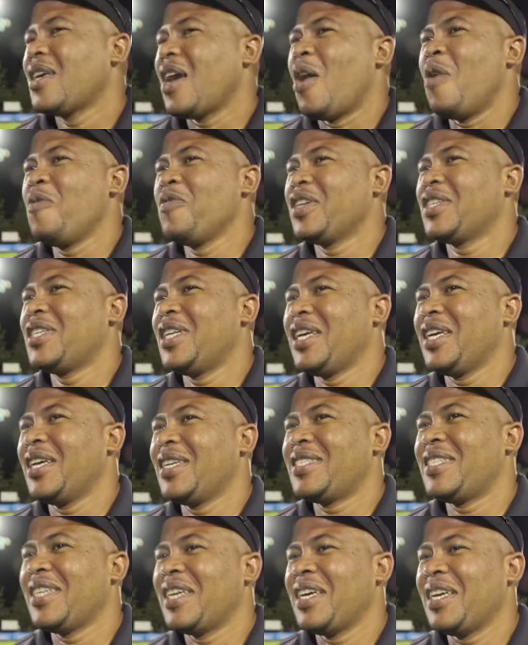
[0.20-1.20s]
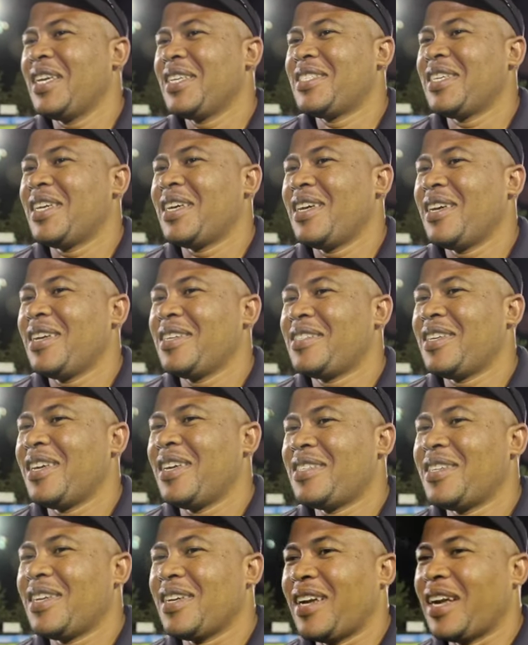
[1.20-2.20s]
yeah, obviously
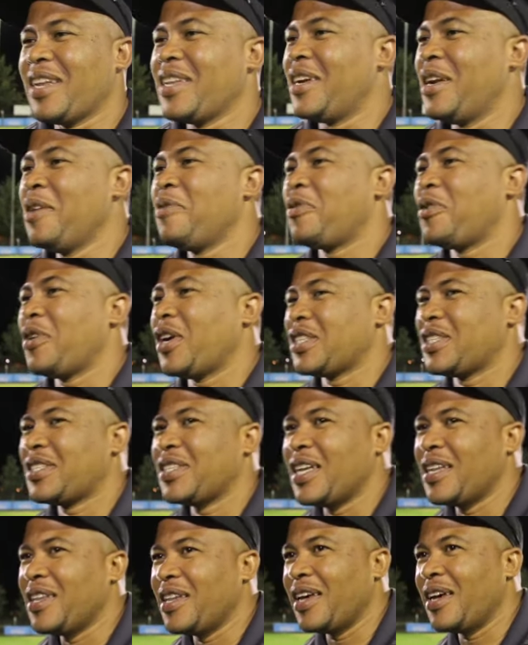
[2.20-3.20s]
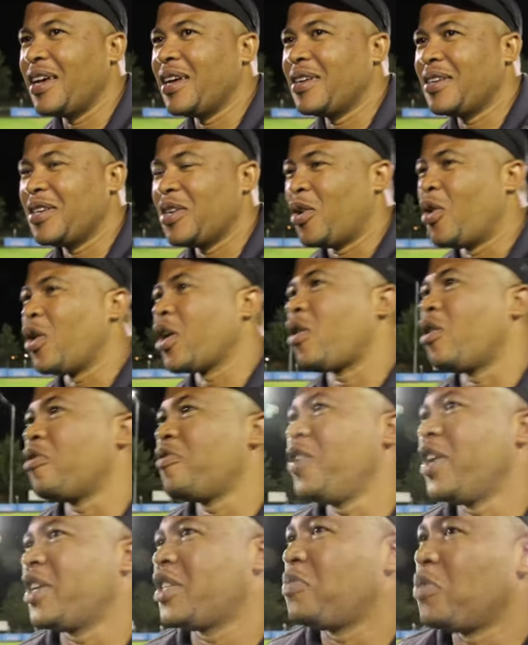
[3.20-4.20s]
it's a great relief for us and you know, a
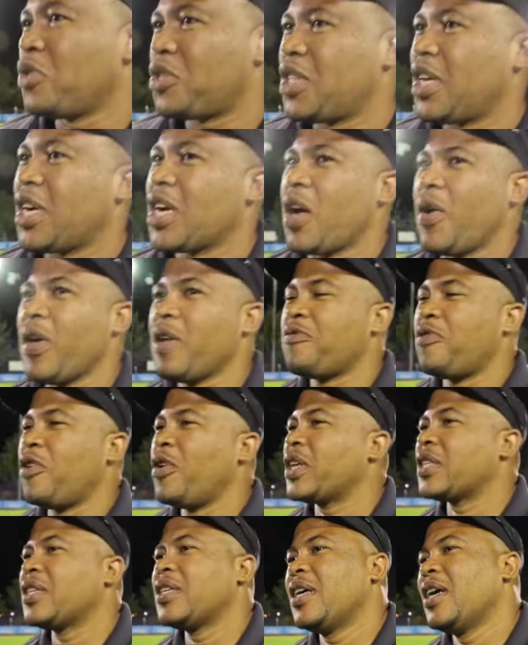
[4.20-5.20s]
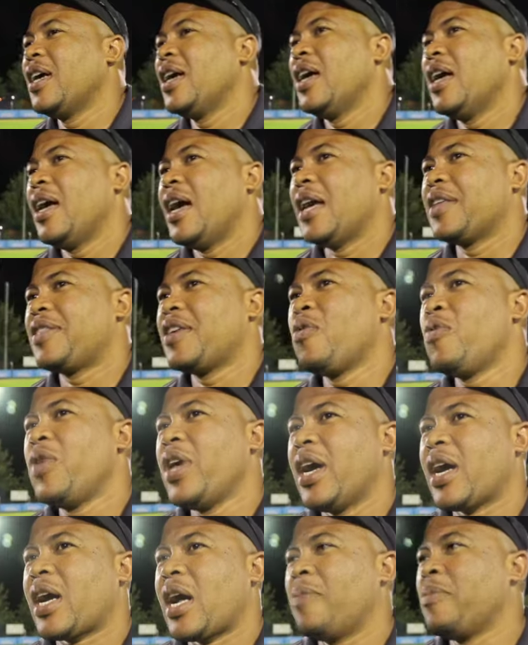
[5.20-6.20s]
confidence booster going forward. I think
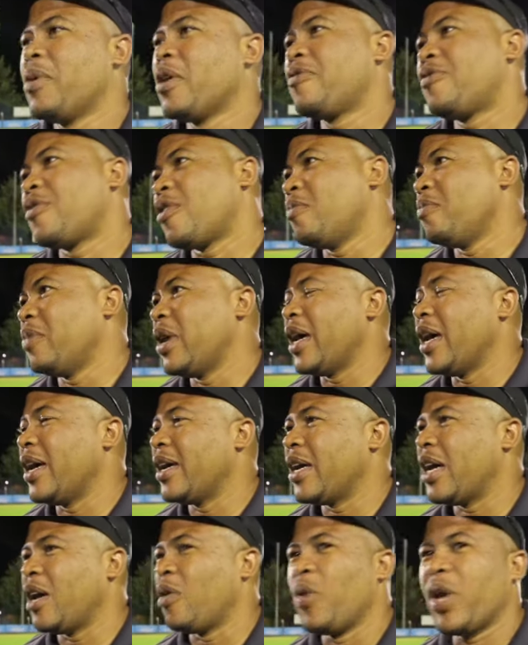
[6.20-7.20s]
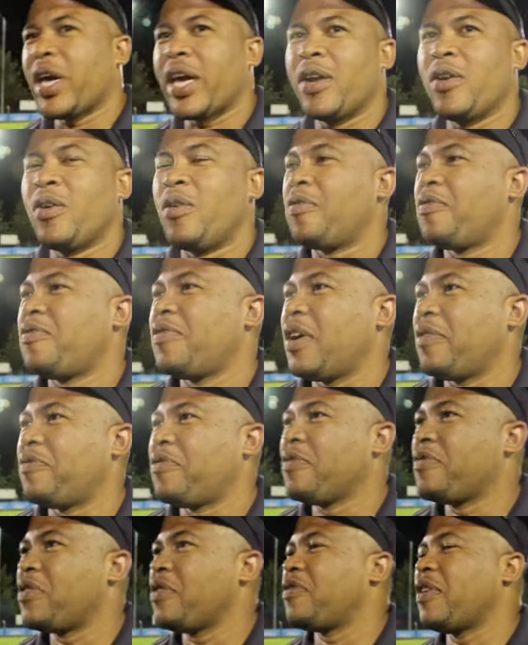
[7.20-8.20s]
we are coming from a weekend of
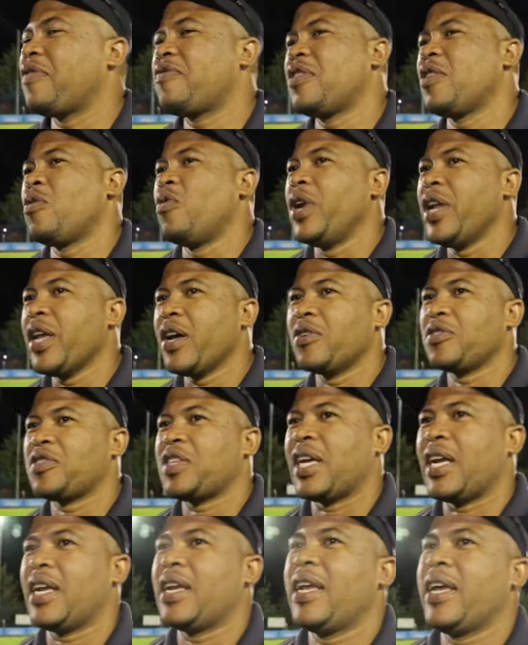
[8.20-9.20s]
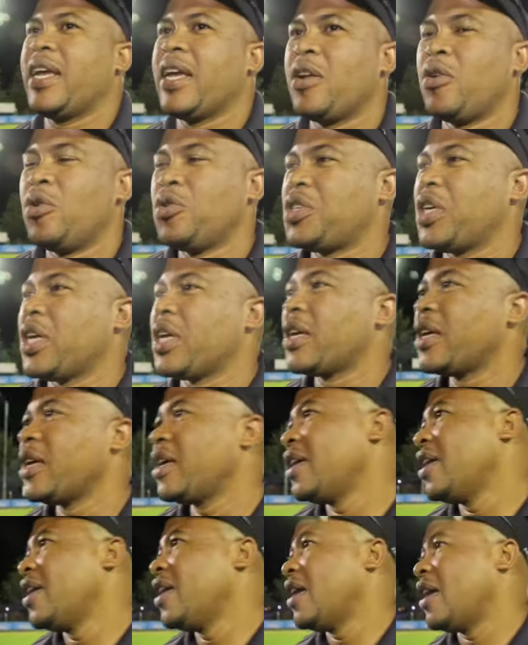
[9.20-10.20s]
50-50 winning on Saturday and losing
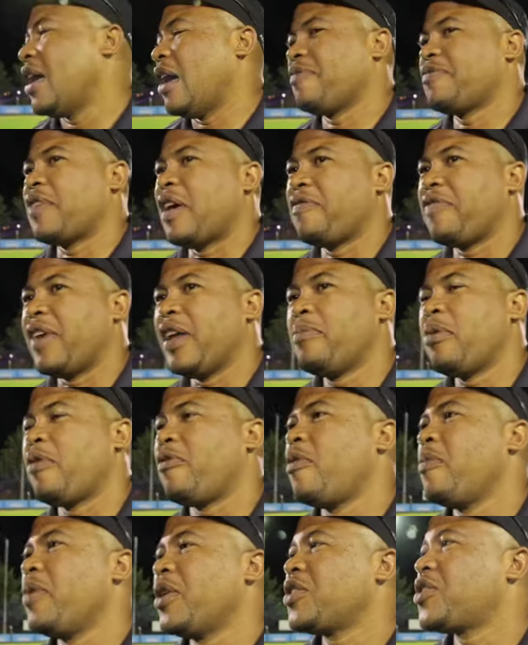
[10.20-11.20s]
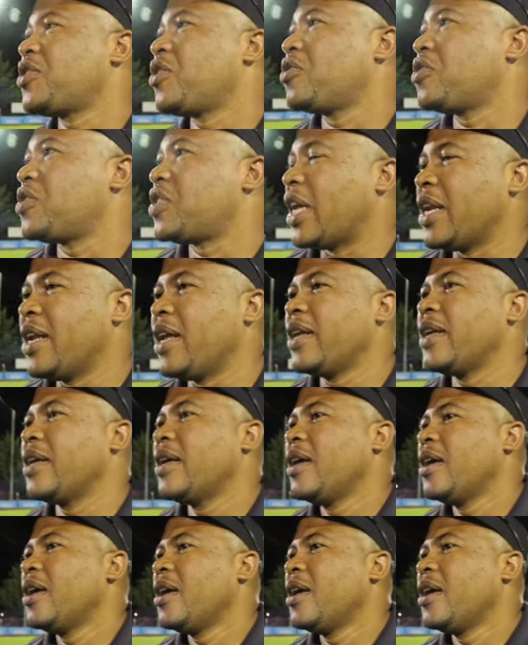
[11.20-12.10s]
after a fine performance on Sunday.